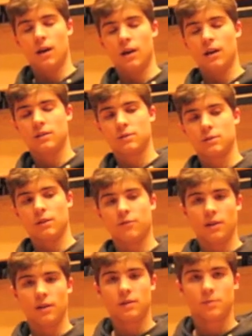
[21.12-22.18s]

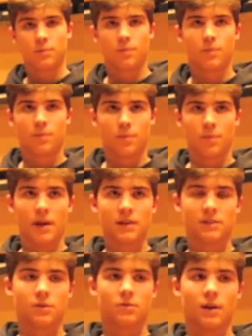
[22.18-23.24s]
It's
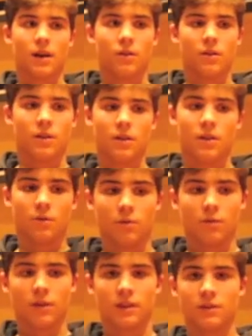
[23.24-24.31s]
based around the
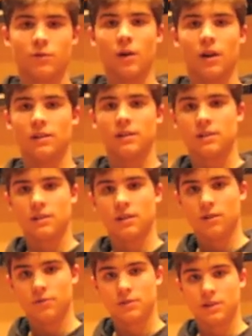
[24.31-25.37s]
reflective qualities
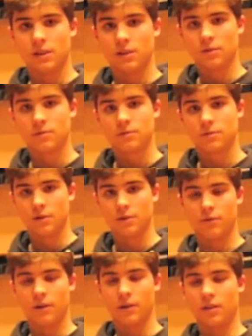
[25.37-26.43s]
of steel, of
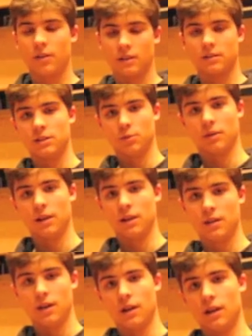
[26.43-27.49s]
very thin steel plate,
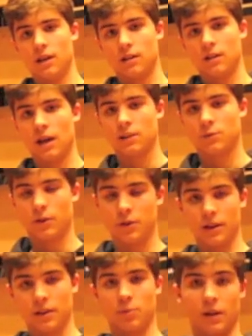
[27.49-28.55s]
and that's where you get
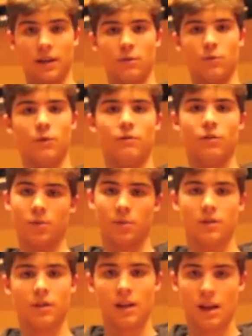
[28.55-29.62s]
the plate reverb
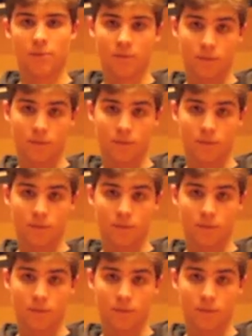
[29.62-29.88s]
name.